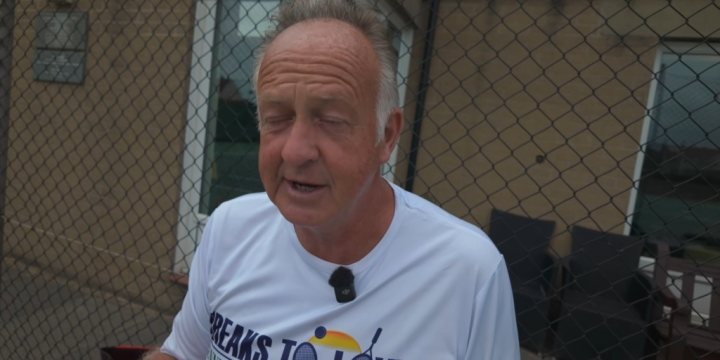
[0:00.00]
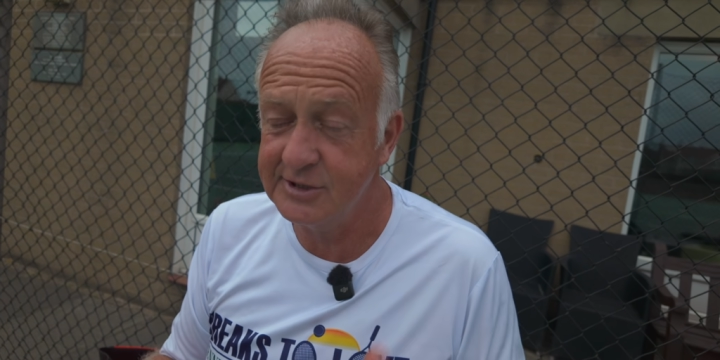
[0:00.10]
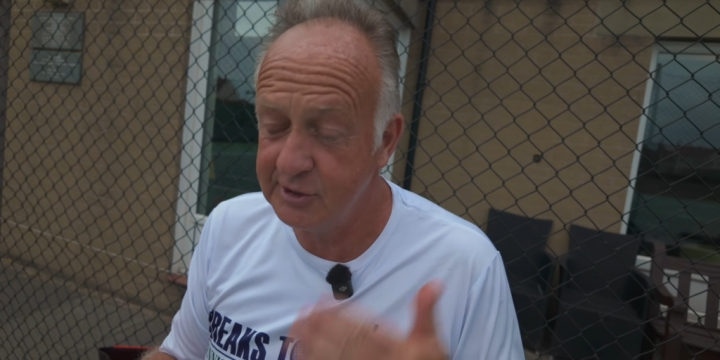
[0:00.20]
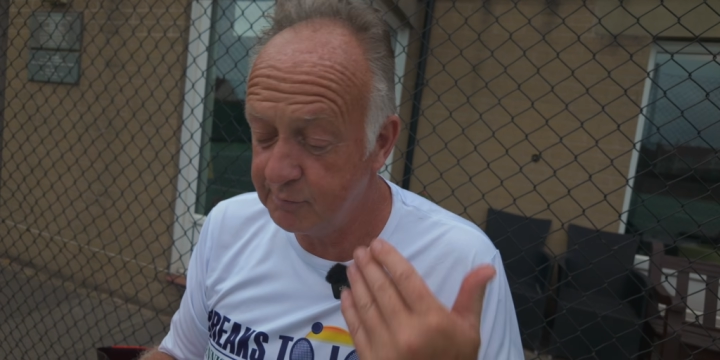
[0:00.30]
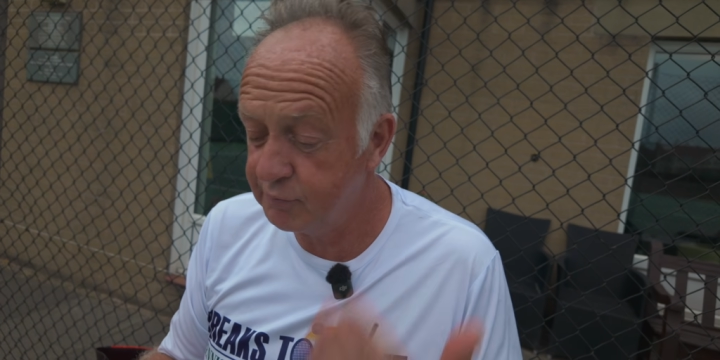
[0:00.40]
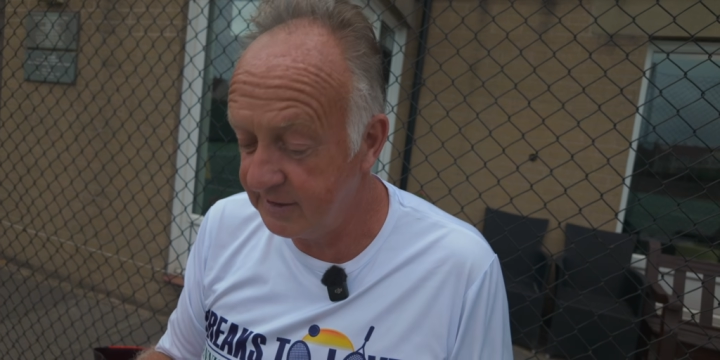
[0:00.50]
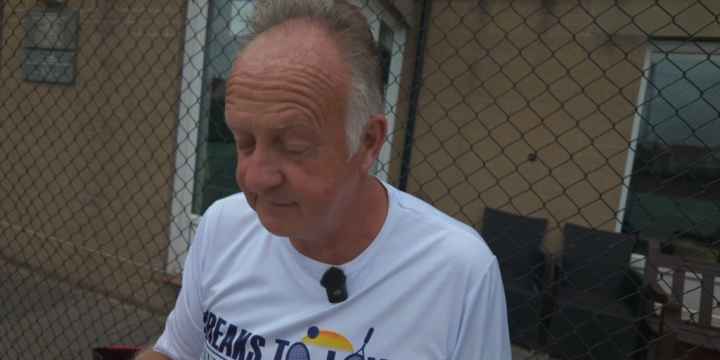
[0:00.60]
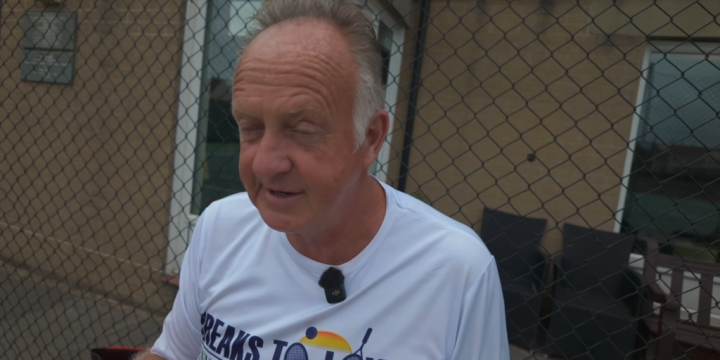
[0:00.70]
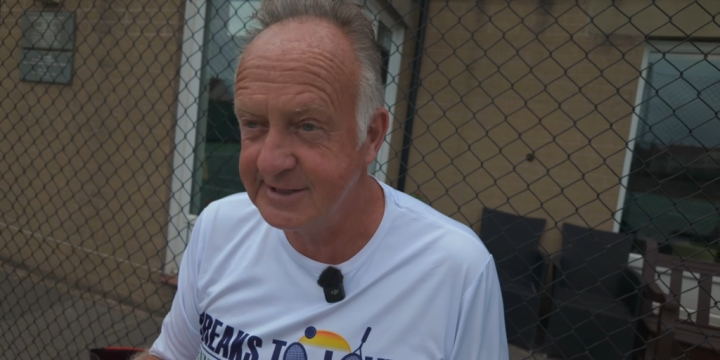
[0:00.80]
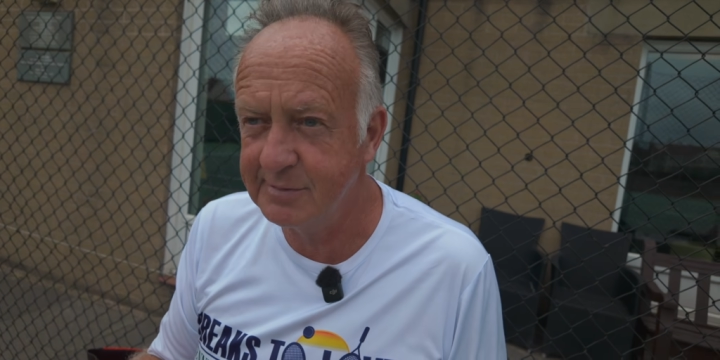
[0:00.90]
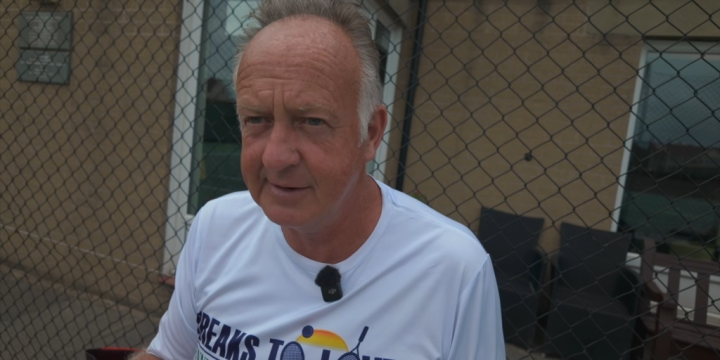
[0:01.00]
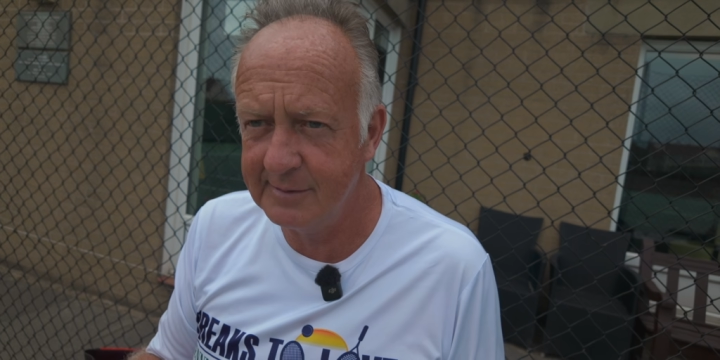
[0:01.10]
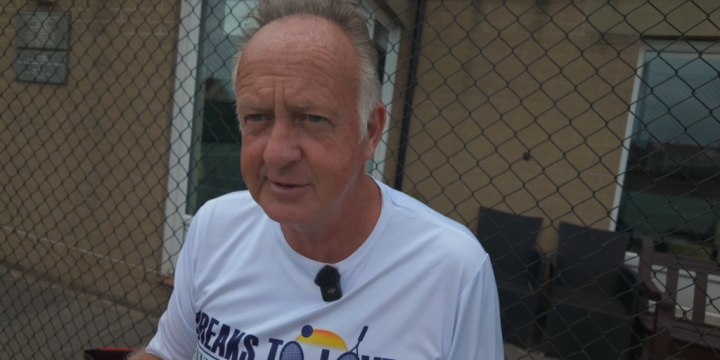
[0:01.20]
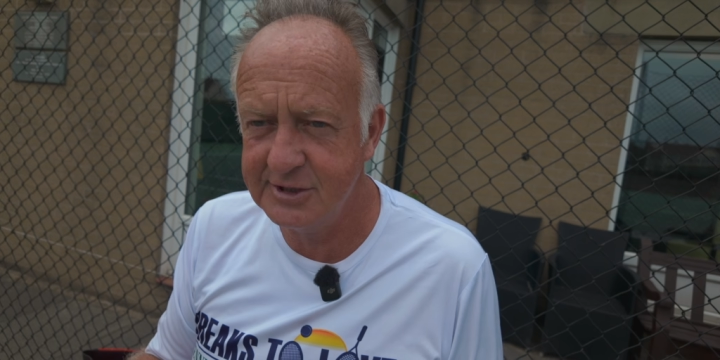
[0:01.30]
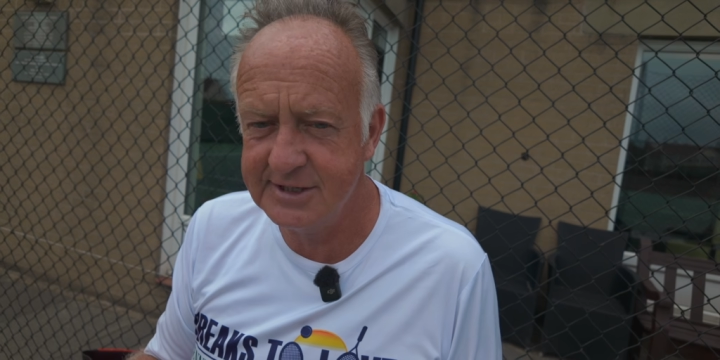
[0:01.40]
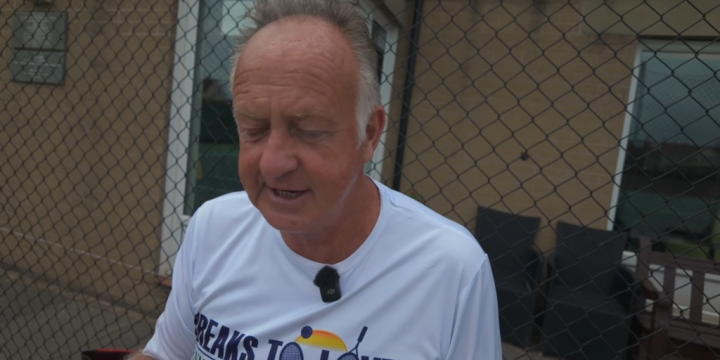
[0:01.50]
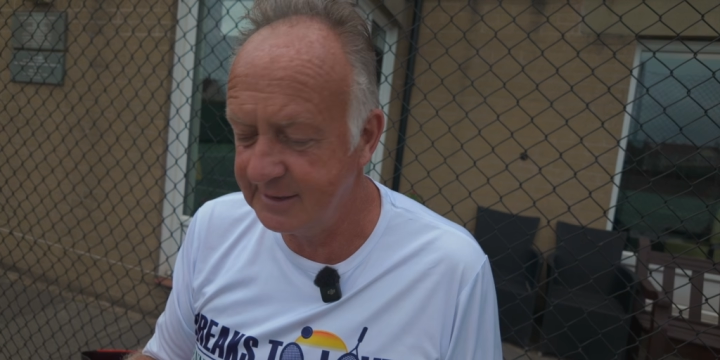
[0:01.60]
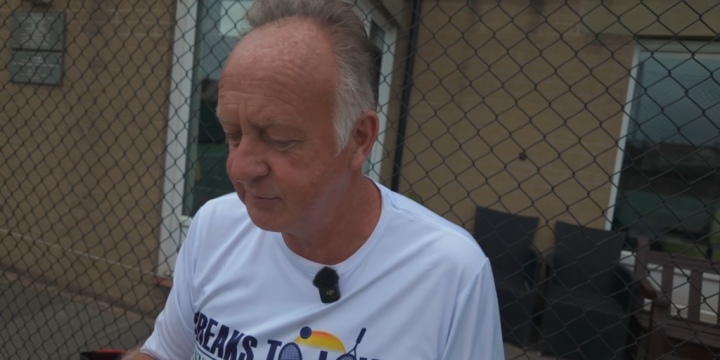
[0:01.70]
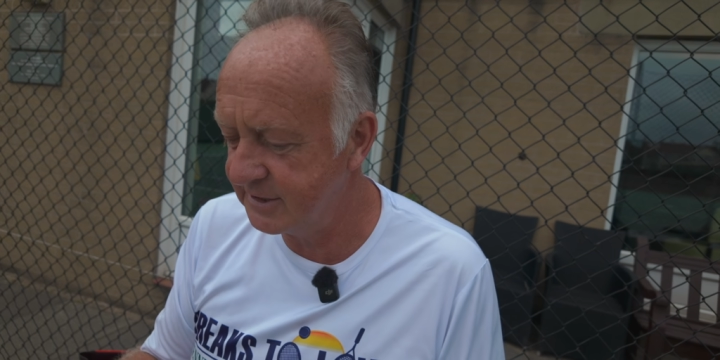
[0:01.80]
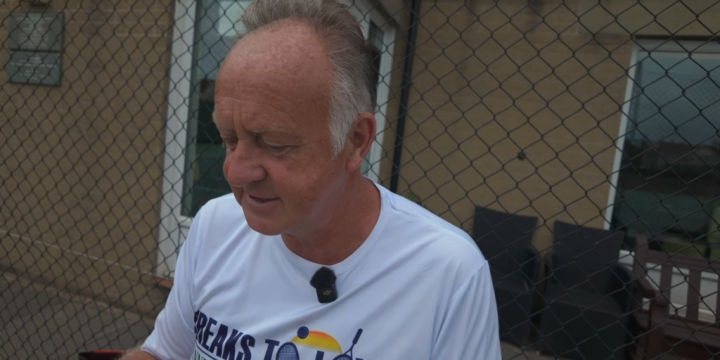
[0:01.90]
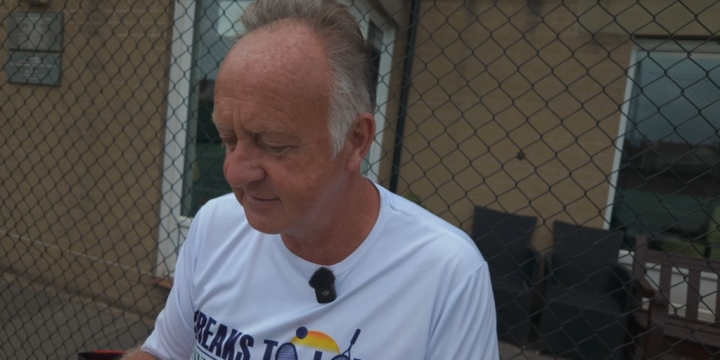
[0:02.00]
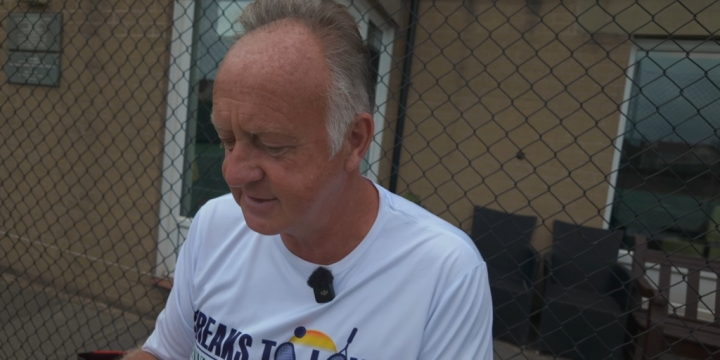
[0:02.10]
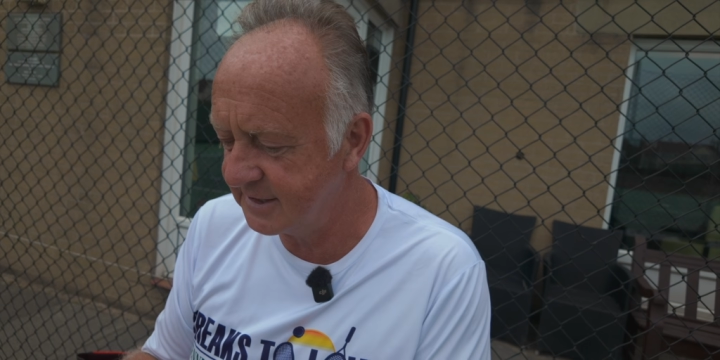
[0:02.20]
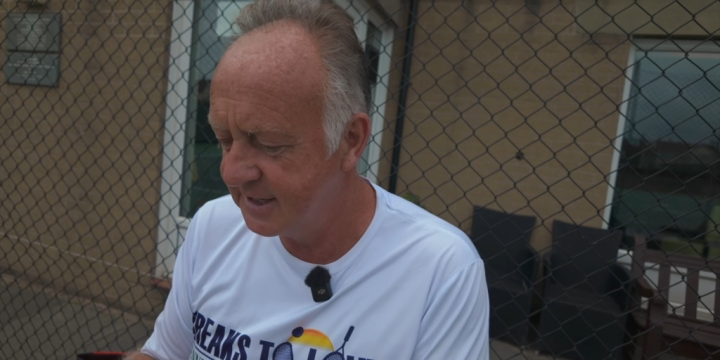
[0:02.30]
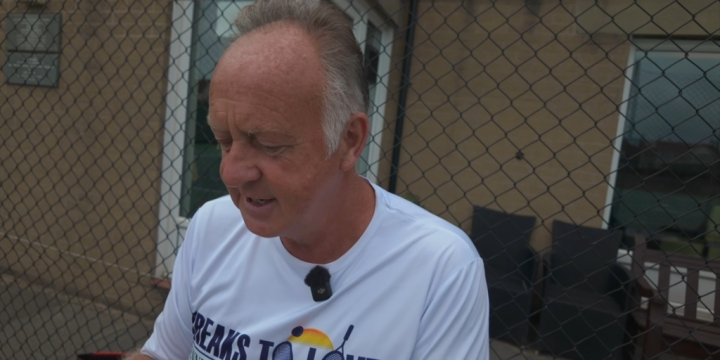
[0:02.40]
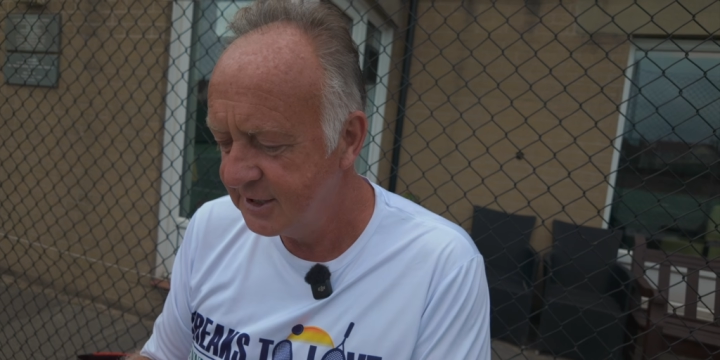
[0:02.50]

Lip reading: so you're a pretty advanced player because you're taking it pretty seriously.